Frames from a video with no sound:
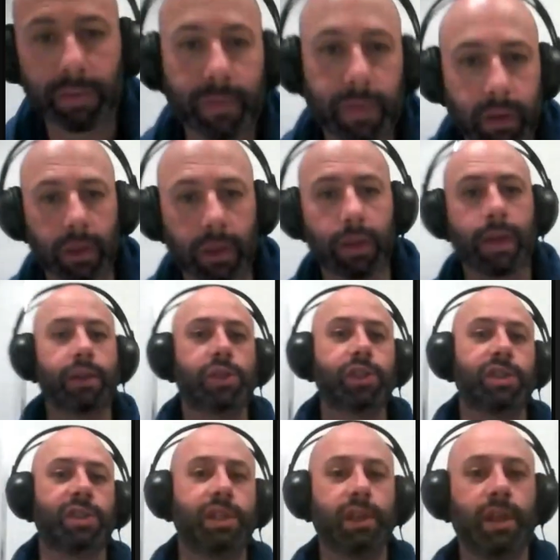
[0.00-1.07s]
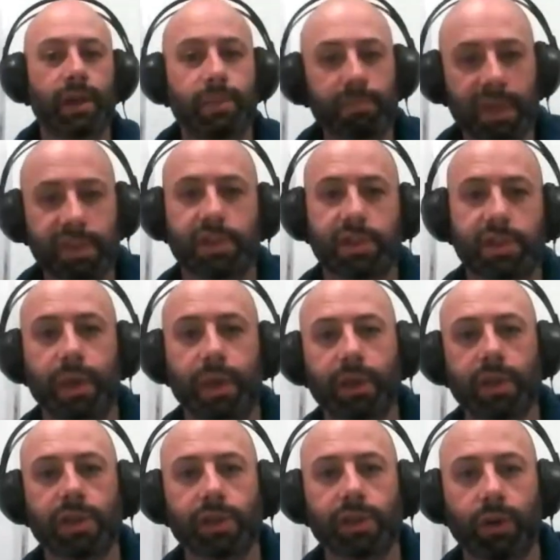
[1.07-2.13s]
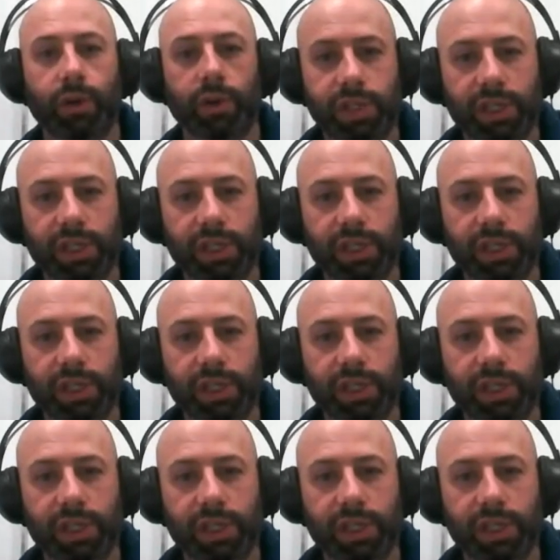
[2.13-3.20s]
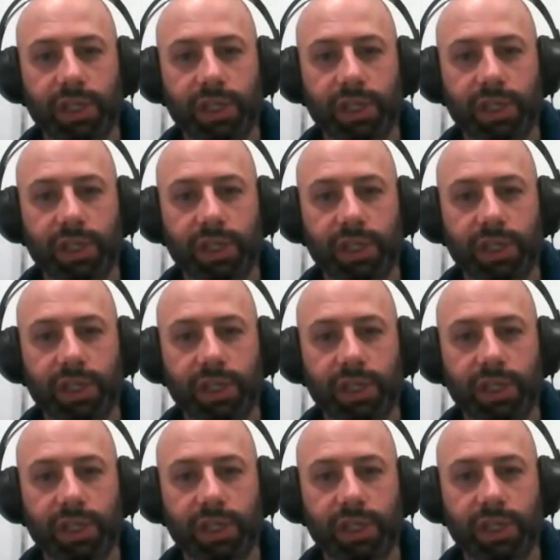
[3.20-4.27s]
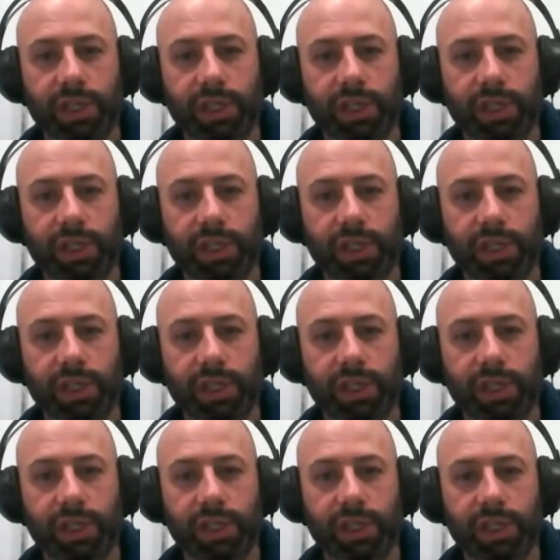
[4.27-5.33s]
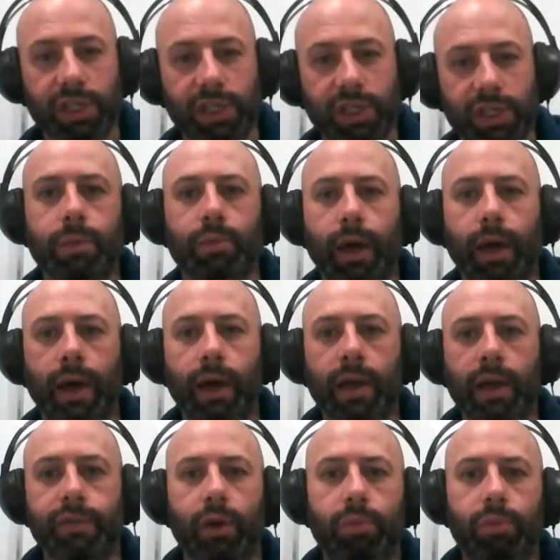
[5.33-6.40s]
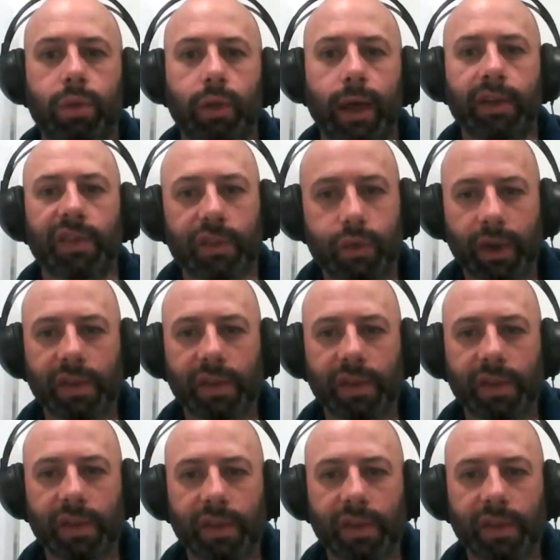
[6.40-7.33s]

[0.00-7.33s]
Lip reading: Fair enough for Claire. Jacinta, mixed opinions on Jack Darling, but I think Luke Parker is still a capable AFL player.